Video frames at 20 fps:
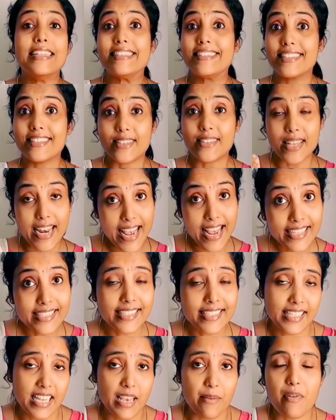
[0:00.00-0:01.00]
So the next
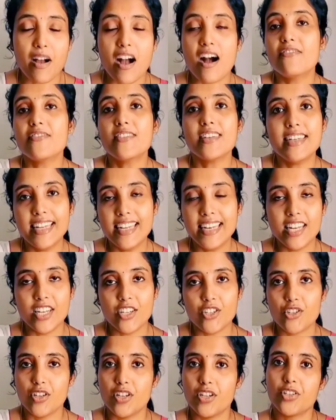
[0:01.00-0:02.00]
step after
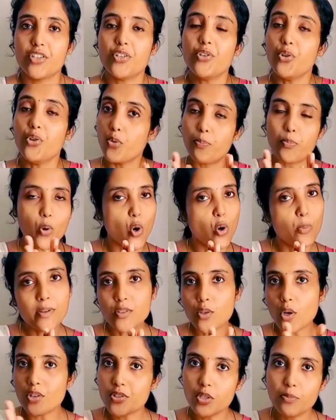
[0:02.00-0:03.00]
denaturation, your probe is
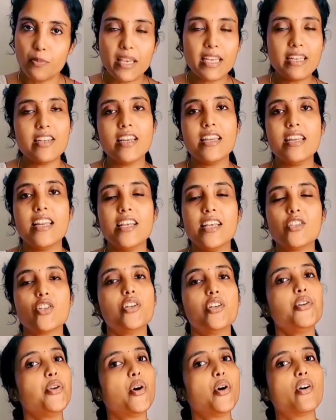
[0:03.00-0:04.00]
also being
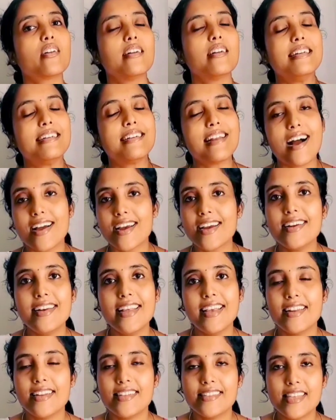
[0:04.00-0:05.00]
denatured. Your target
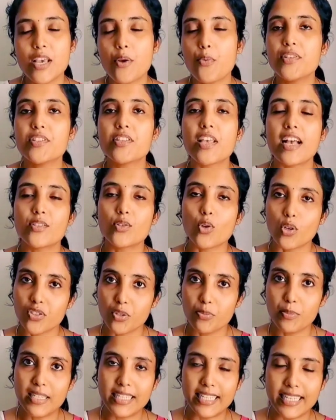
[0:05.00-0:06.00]
DNA sequence has
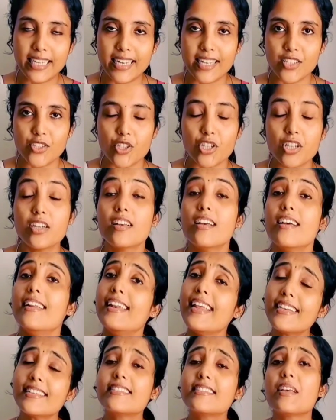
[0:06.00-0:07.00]
also been denatured.
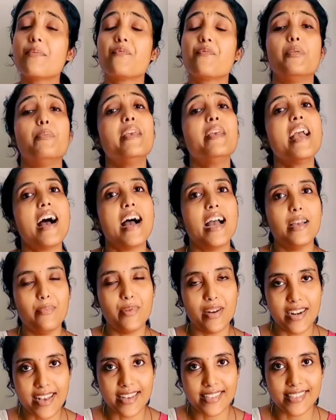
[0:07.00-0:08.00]
Next step will be
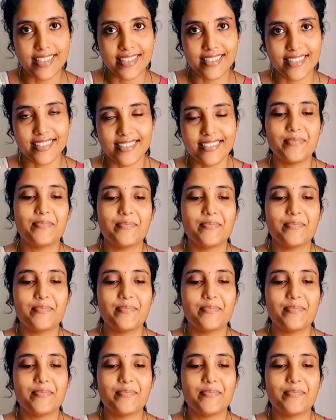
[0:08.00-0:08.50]
hybridization.